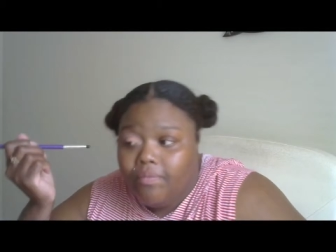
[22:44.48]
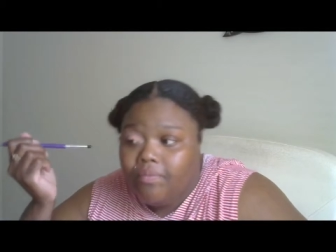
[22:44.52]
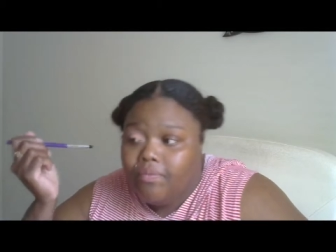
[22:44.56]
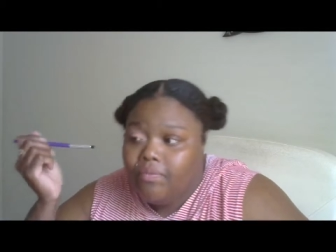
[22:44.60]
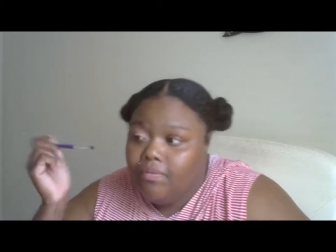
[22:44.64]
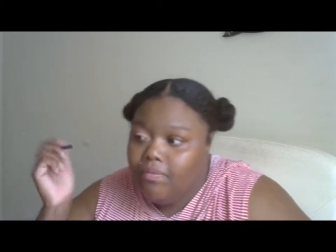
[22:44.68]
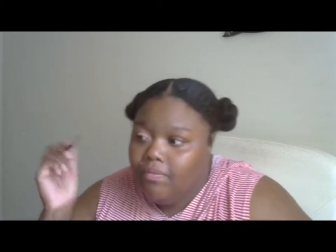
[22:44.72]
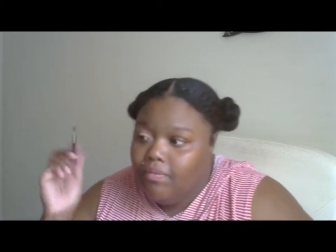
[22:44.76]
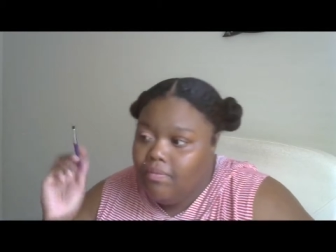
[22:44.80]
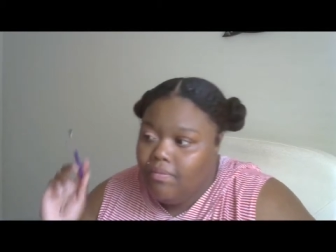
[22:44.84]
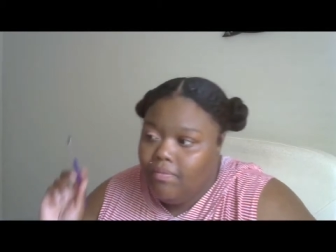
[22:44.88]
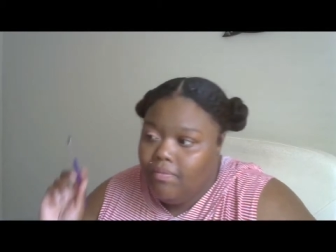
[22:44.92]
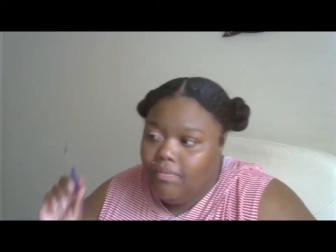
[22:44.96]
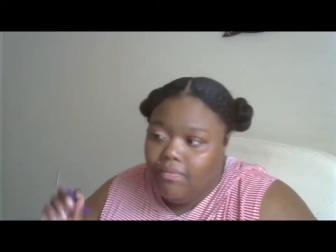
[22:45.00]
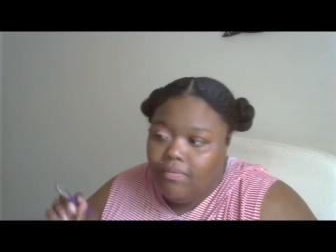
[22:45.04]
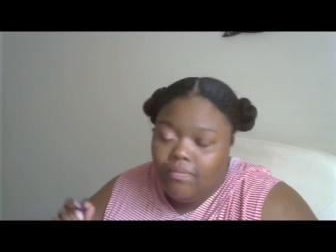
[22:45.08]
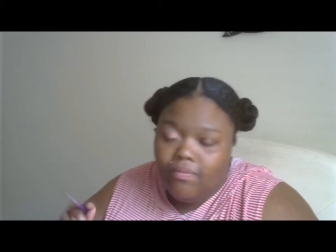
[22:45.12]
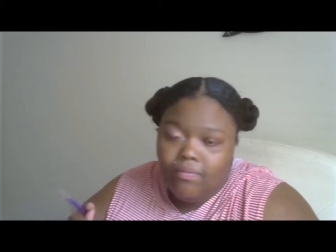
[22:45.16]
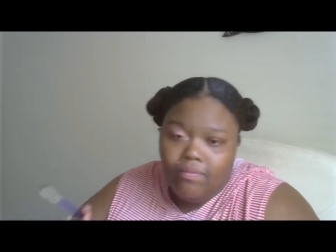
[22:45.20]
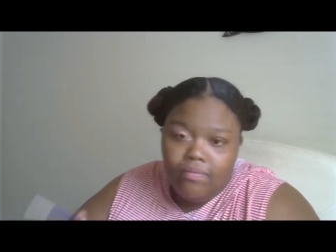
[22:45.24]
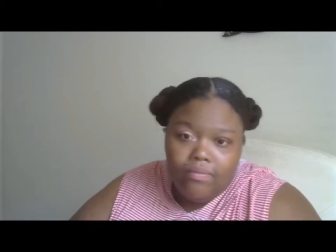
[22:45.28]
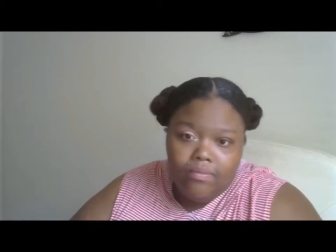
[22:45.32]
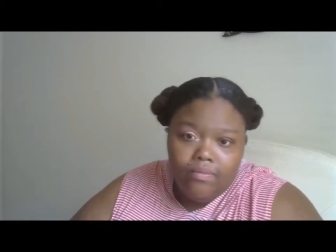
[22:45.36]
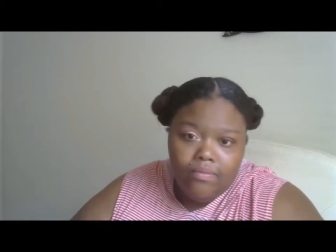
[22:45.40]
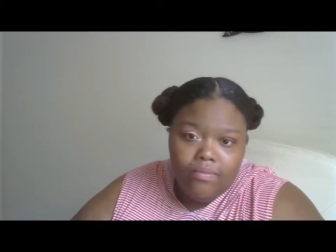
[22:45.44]
mm,
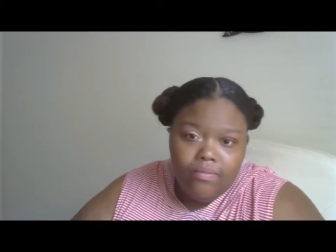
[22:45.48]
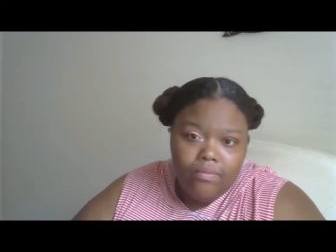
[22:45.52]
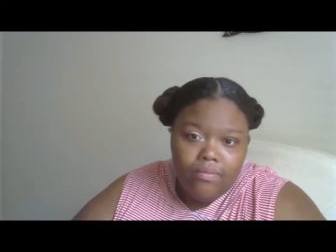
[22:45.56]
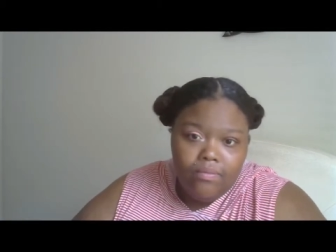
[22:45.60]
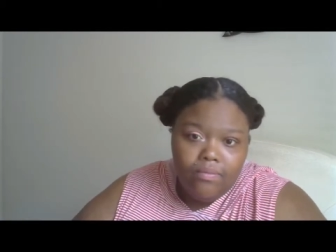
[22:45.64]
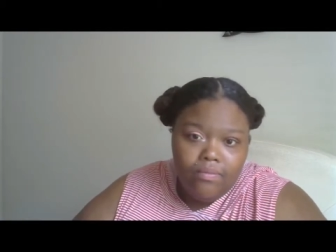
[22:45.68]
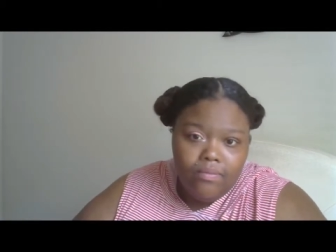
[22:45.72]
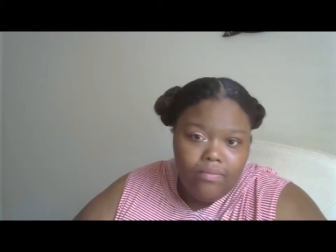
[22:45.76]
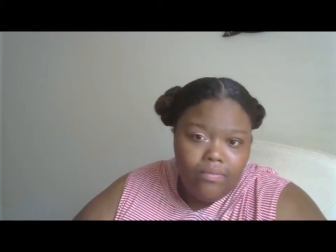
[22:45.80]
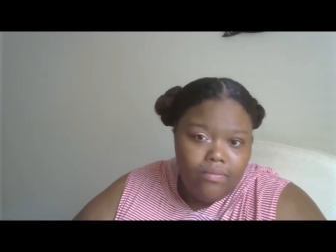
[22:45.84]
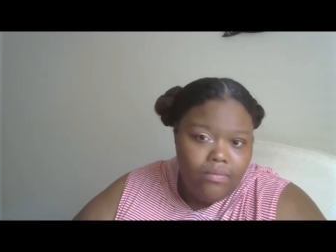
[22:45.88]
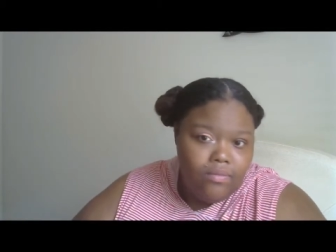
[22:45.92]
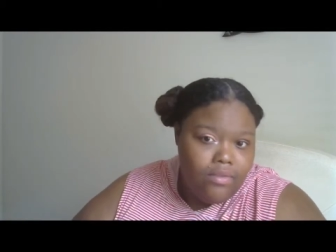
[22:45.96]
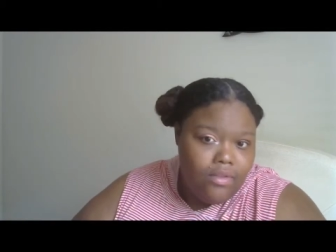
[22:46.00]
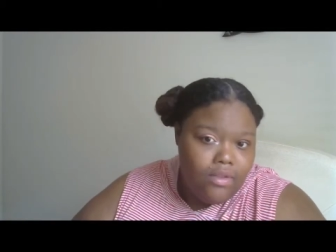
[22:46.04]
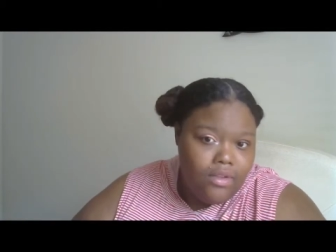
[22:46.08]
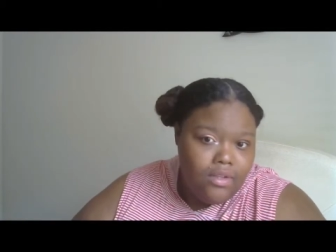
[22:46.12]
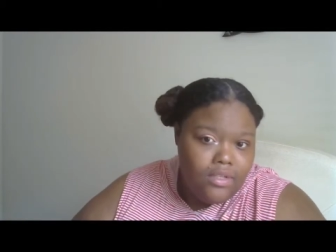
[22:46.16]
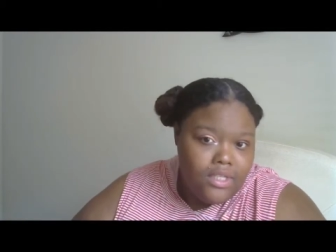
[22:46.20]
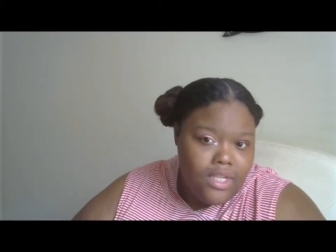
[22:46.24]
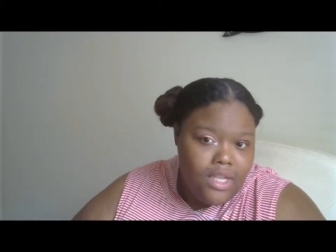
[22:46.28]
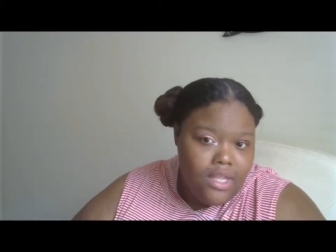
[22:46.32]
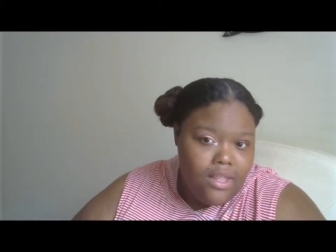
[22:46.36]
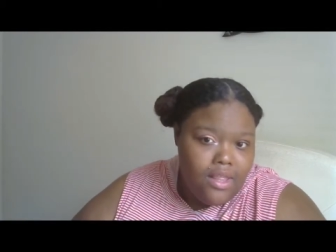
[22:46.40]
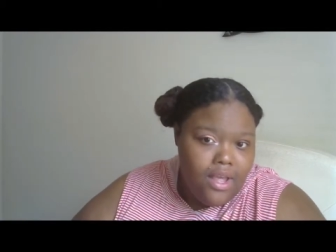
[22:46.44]

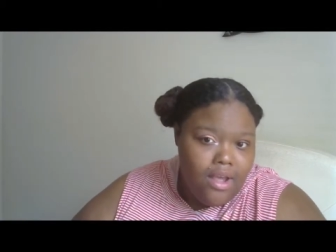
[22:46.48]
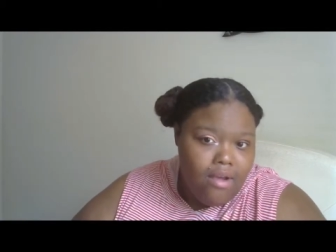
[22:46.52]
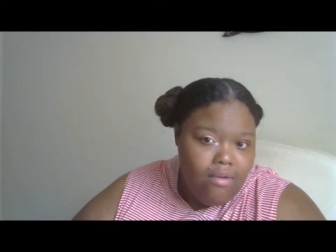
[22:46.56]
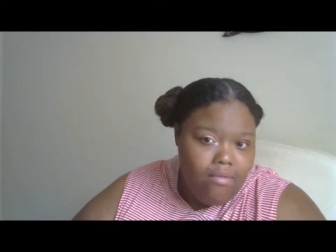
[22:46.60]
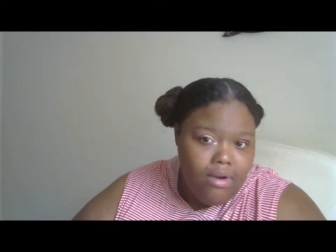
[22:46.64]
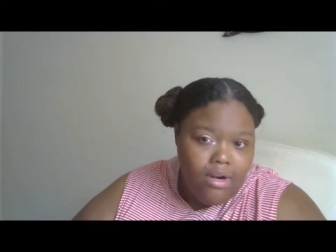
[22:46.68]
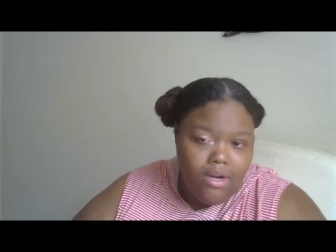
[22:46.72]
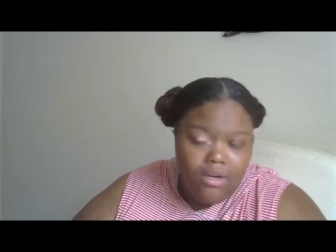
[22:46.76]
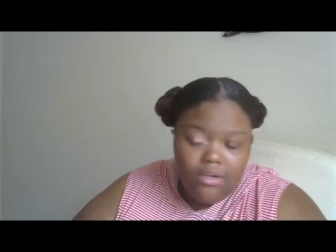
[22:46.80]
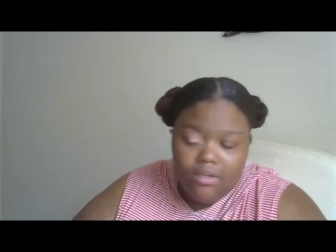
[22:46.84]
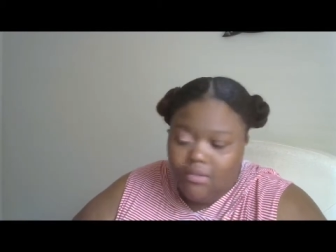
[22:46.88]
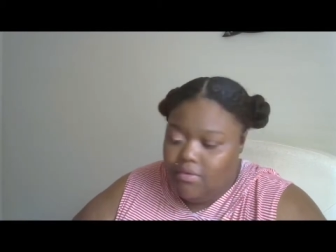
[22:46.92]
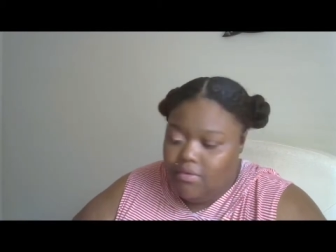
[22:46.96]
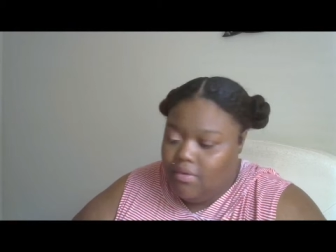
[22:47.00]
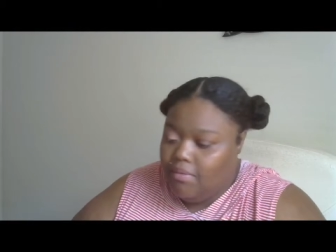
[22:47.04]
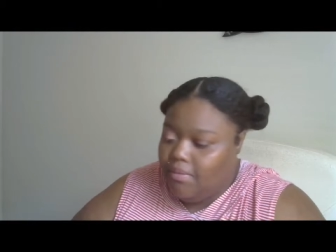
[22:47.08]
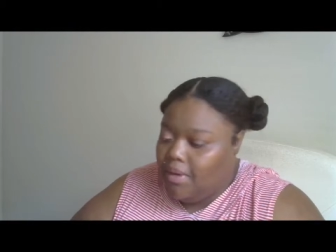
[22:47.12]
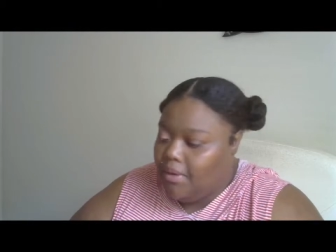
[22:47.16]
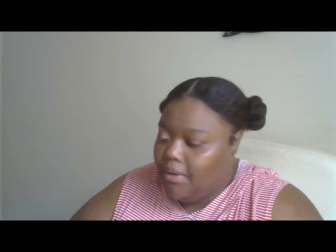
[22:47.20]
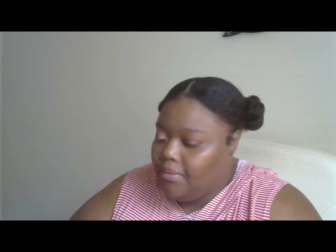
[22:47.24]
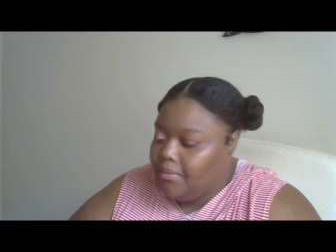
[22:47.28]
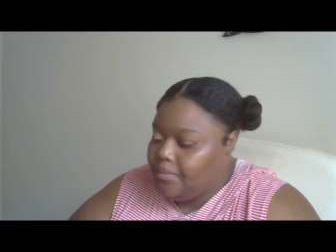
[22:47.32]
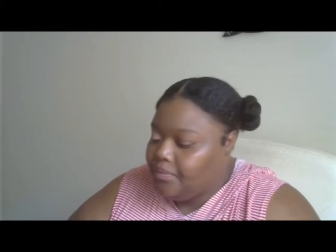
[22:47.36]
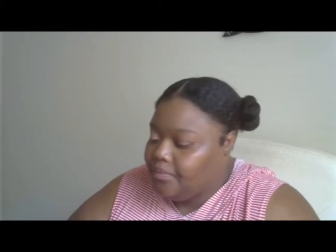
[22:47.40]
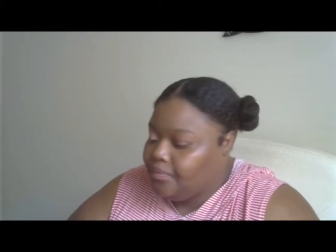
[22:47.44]
see that works for
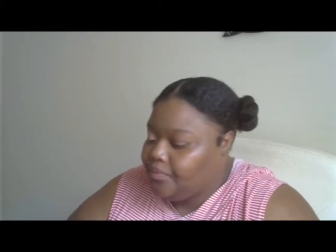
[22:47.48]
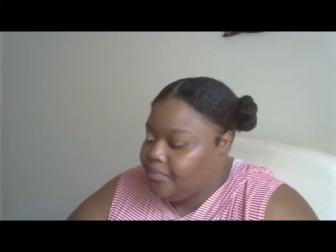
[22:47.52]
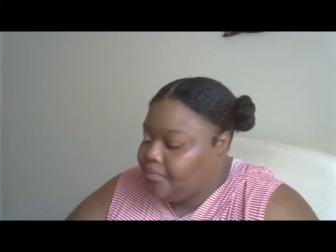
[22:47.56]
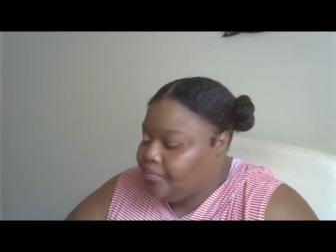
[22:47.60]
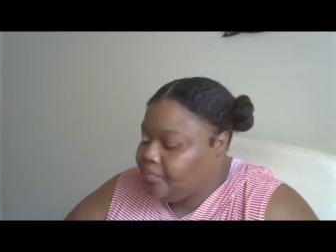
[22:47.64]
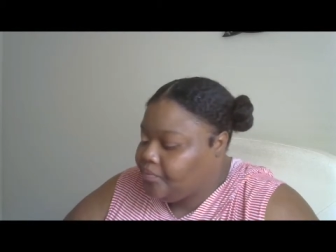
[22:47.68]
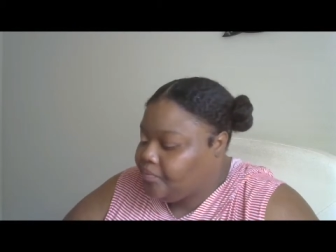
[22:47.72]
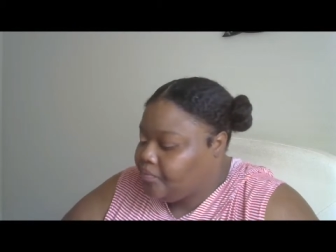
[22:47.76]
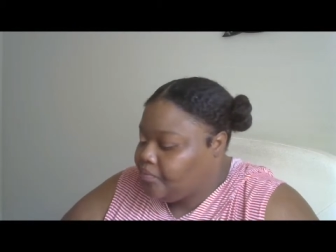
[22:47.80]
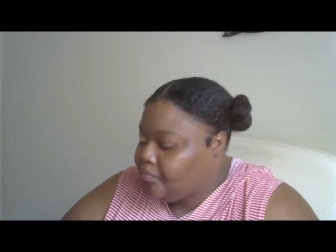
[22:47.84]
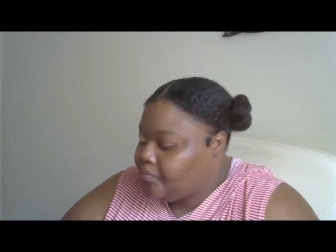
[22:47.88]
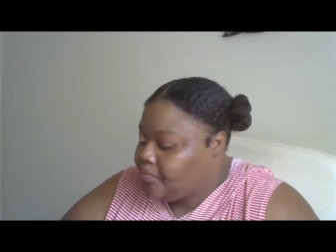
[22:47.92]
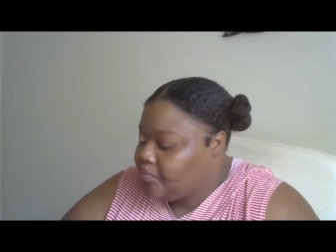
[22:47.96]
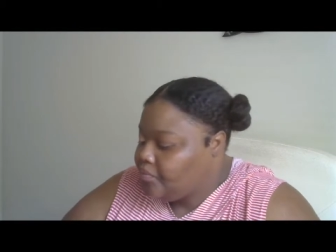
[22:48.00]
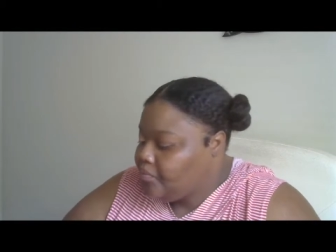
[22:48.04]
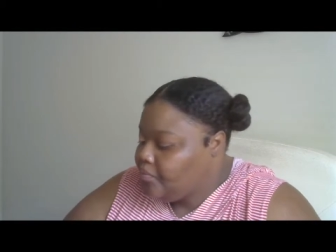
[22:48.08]
me.